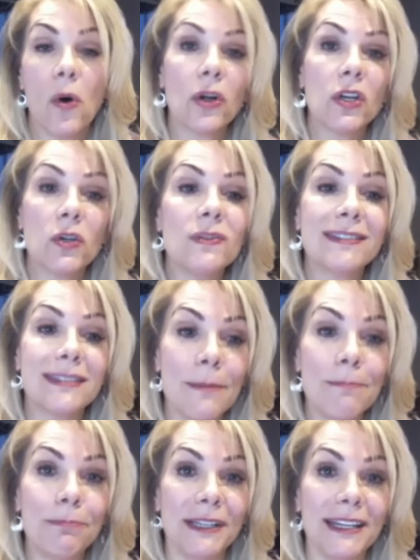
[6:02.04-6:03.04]
or you
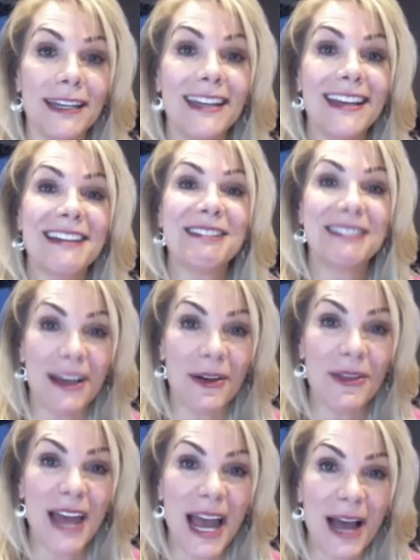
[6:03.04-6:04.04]
simply
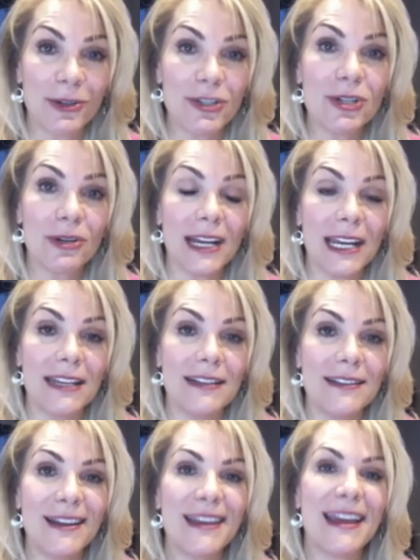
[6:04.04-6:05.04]
sell the house you're
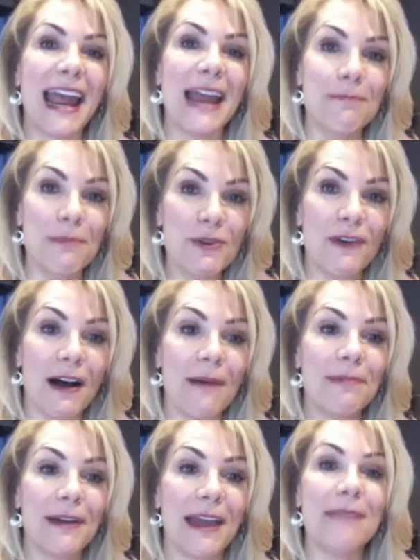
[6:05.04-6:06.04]
in and move
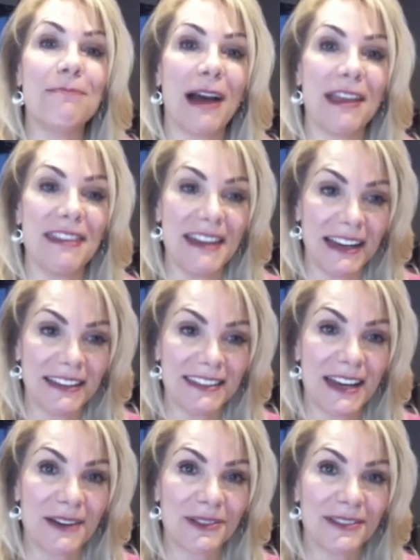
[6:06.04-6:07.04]
up and buy the
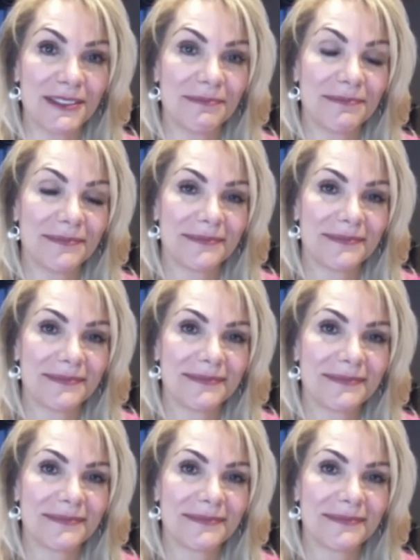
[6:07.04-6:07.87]
next house.